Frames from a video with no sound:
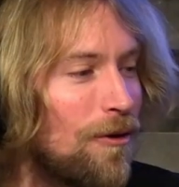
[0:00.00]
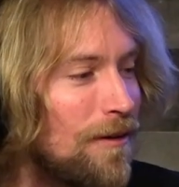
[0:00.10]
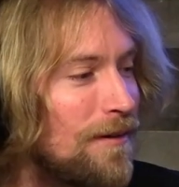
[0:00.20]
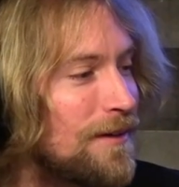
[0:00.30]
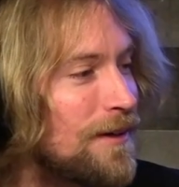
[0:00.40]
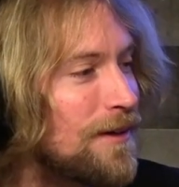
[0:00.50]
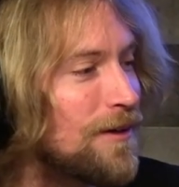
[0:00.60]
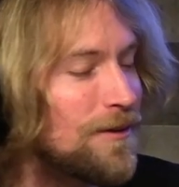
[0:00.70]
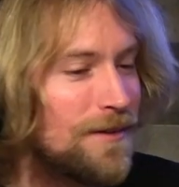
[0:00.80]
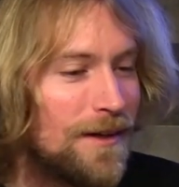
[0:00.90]
All you
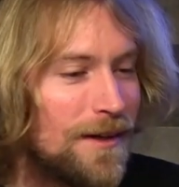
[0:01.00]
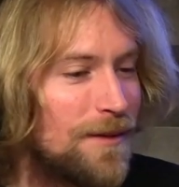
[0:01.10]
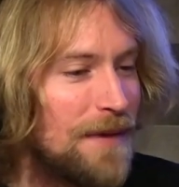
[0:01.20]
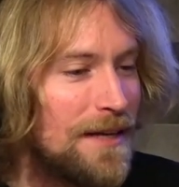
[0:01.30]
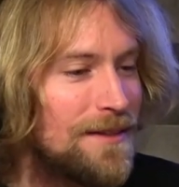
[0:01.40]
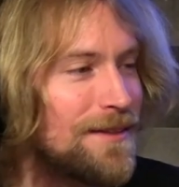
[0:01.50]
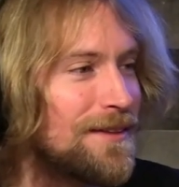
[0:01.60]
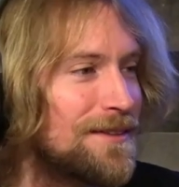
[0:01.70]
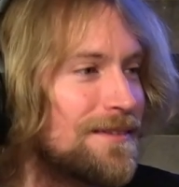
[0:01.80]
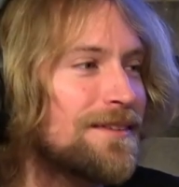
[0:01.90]
know um,
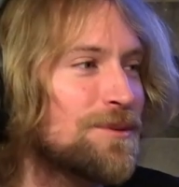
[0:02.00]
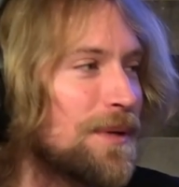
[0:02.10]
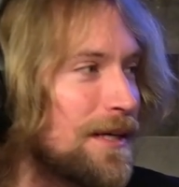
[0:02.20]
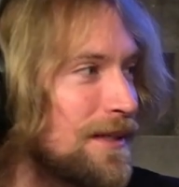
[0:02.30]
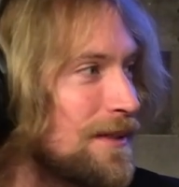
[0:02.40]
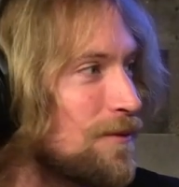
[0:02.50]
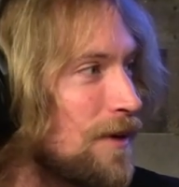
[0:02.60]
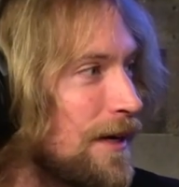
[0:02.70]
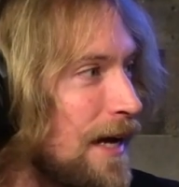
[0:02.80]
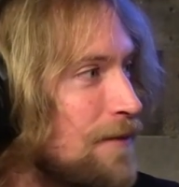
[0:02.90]
entities in this way, mm-hmm.
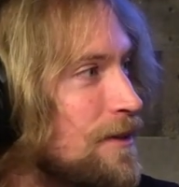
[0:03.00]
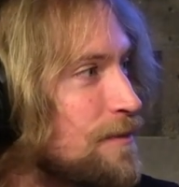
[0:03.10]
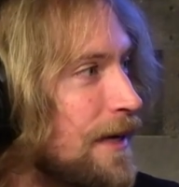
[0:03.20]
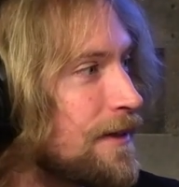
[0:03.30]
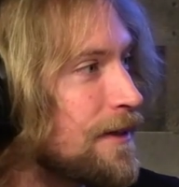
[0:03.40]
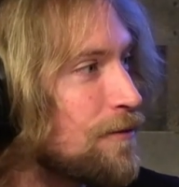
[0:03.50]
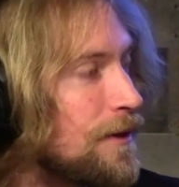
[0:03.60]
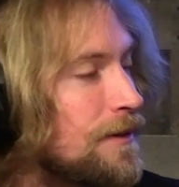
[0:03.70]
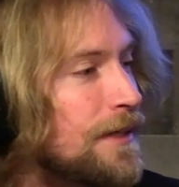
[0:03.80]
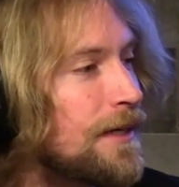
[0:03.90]
right, mm-hmm. have this magnetic
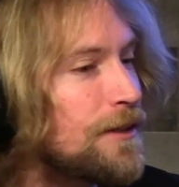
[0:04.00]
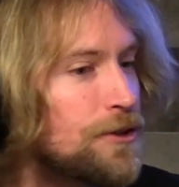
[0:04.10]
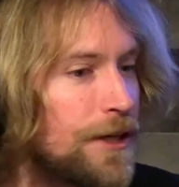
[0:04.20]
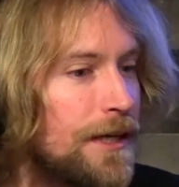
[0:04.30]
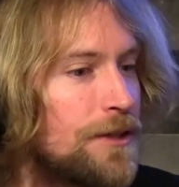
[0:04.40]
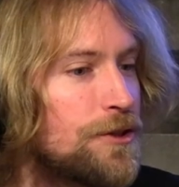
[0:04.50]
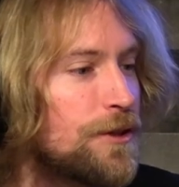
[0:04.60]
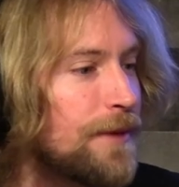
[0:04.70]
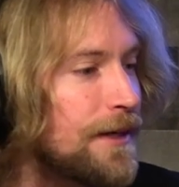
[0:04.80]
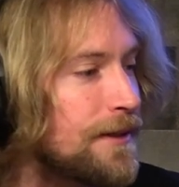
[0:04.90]
field, and any change in a
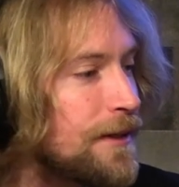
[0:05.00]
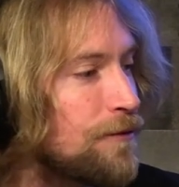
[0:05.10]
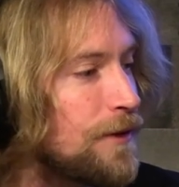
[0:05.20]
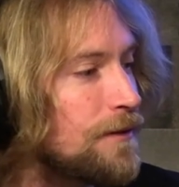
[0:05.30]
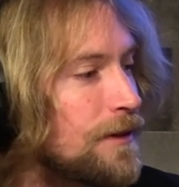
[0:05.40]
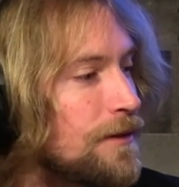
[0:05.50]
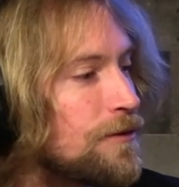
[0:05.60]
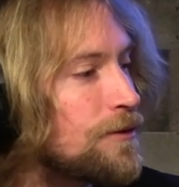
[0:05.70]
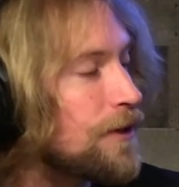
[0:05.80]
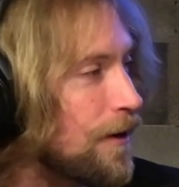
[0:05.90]
magnetic field can
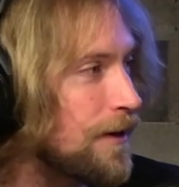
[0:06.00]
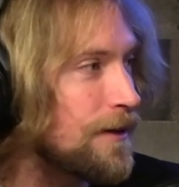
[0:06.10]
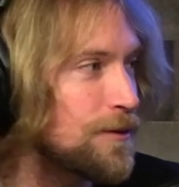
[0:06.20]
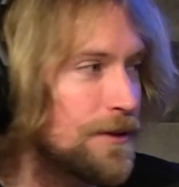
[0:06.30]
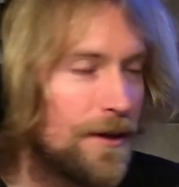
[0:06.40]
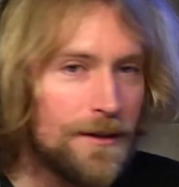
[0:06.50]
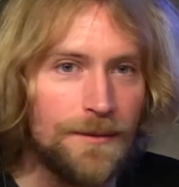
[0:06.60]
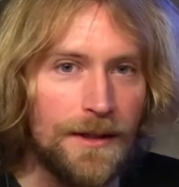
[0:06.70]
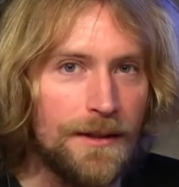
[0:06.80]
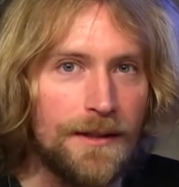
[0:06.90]
induce current, as we talked
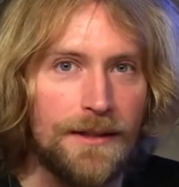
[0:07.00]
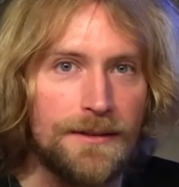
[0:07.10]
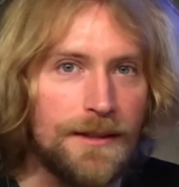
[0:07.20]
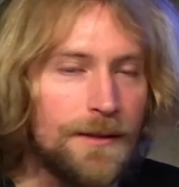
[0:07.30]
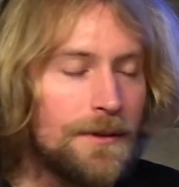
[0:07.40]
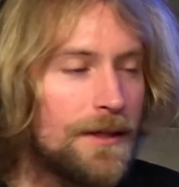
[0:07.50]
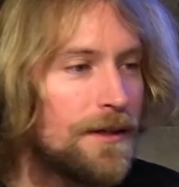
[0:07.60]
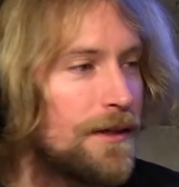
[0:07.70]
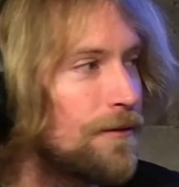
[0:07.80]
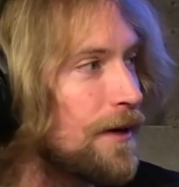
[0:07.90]
about like last time,
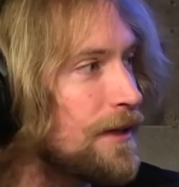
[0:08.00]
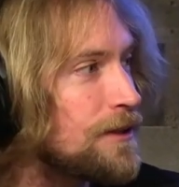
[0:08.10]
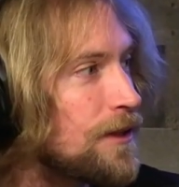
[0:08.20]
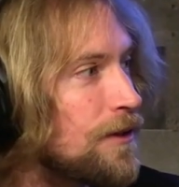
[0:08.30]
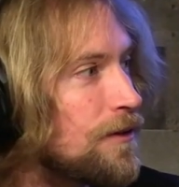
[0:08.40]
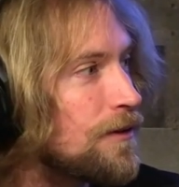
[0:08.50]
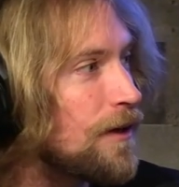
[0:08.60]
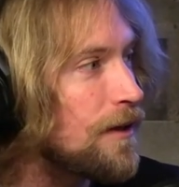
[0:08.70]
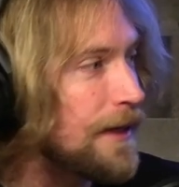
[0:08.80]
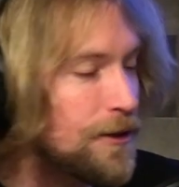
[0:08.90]
right? So
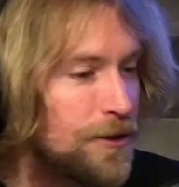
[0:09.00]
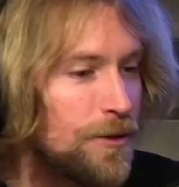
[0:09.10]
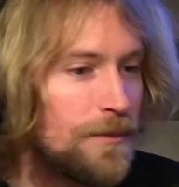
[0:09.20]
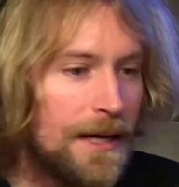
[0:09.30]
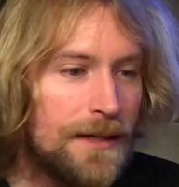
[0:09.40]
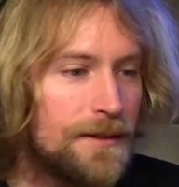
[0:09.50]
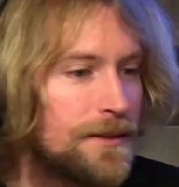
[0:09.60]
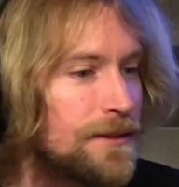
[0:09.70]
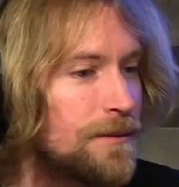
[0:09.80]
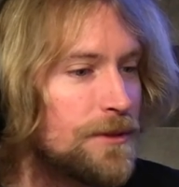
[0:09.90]

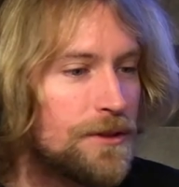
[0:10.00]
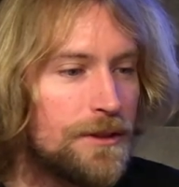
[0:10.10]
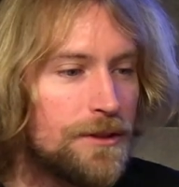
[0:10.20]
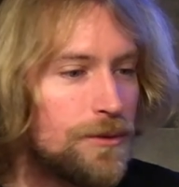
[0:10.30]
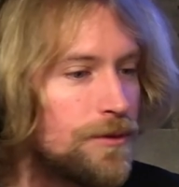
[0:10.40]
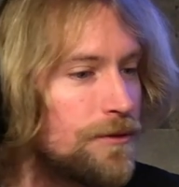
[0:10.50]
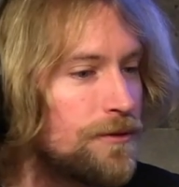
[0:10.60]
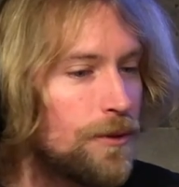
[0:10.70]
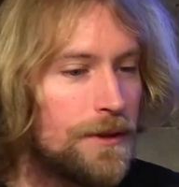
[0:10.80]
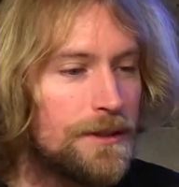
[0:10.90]
electromagnetism is a dual
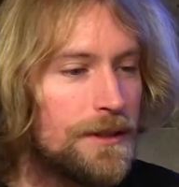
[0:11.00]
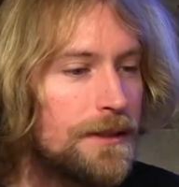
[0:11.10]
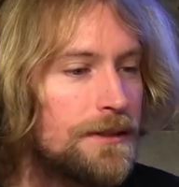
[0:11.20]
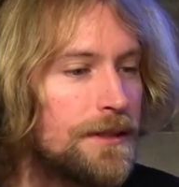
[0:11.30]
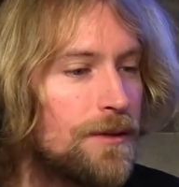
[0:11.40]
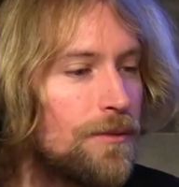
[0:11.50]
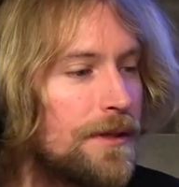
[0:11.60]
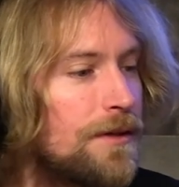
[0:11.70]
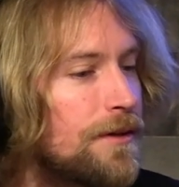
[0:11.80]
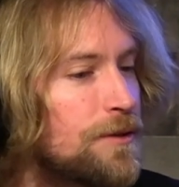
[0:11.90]
force, and it's like
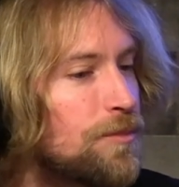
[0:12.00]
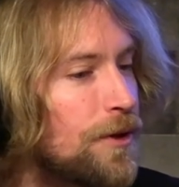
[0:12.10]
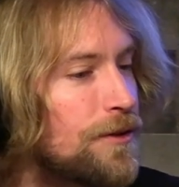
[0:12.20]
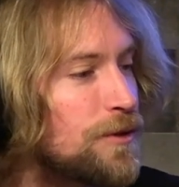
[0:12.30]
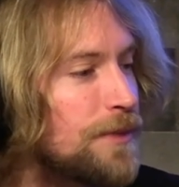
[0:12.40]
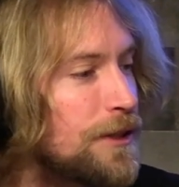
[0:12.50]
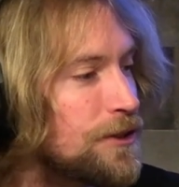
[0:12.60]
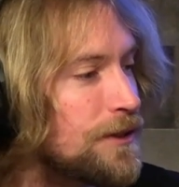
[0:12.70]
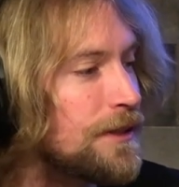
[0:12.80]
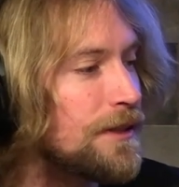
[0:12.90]
when there is
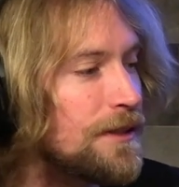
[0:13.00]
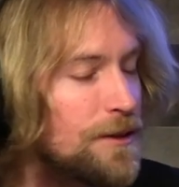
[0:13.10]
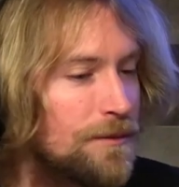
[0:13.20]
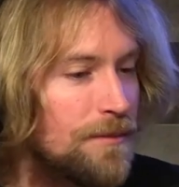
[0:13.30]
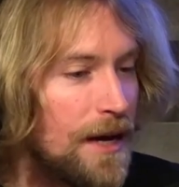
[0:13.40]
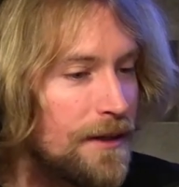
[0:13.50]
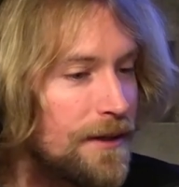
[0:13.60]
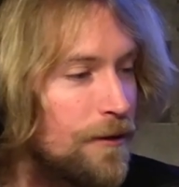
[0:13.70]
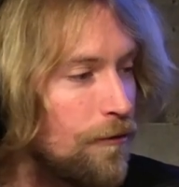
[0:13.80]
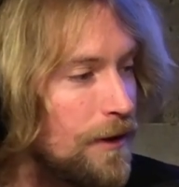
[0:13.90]
perturbation in these
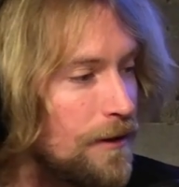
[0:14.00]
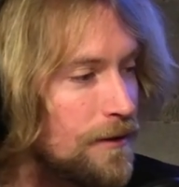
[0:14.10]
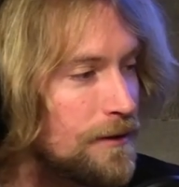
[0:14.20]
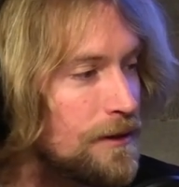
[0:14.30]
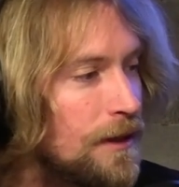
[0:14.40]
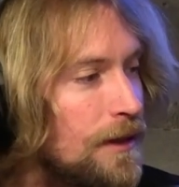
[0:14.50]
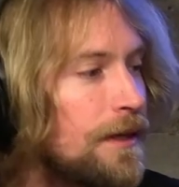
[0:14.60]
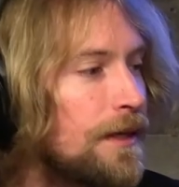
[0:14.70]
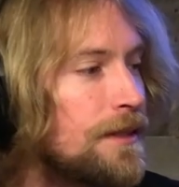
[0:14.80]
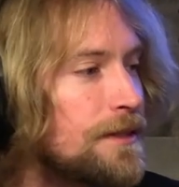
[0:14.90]
magnetic fields,
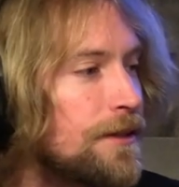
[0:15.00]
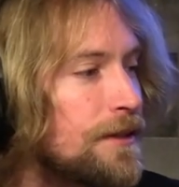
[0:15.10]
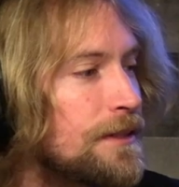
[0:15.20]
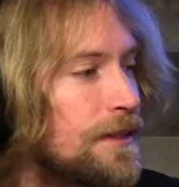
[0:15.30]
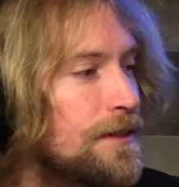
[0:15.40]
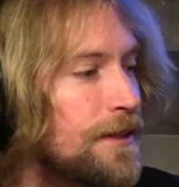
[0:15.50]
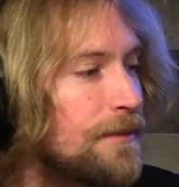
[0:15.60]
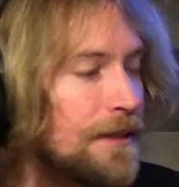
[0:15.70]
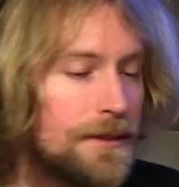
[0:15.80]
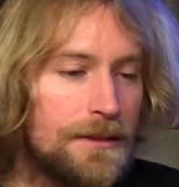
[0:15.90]
is there a sense there
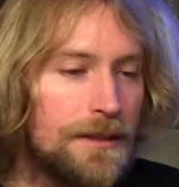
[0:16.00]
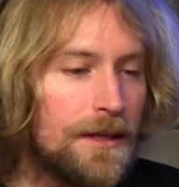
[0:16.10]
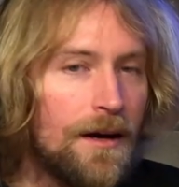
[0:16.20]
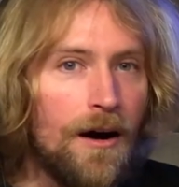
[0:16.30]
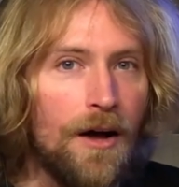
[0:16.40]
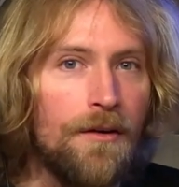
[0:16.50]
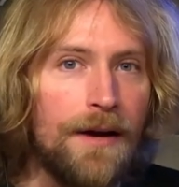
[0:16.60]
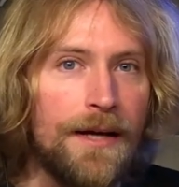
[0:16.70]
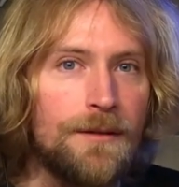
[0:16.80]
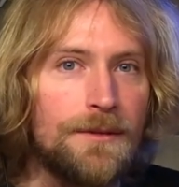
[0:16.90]
because other
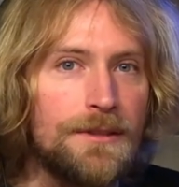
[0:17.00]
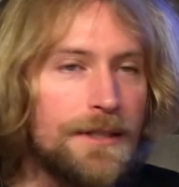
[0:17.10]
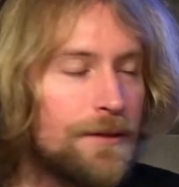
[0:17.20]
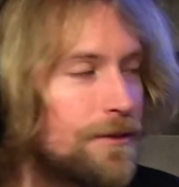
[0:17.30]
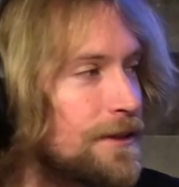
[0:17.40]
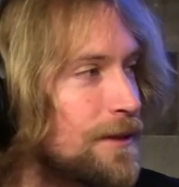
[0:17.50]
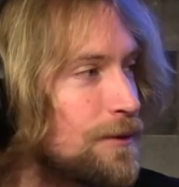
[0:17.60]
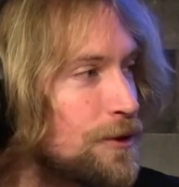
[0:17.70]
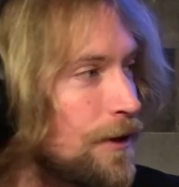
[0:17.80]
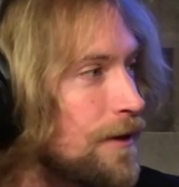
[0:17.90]
animals, like for example
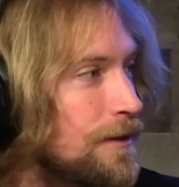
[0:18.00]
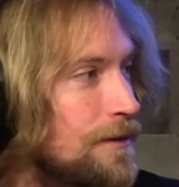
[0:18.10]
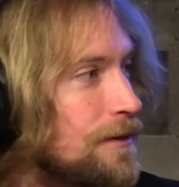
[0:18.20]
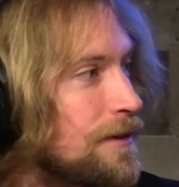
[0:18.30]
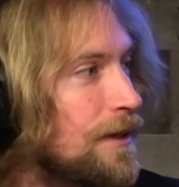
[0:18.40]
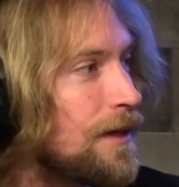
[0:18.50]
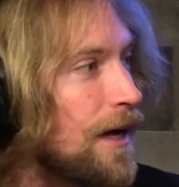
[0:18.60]
sharks, mm-hmm.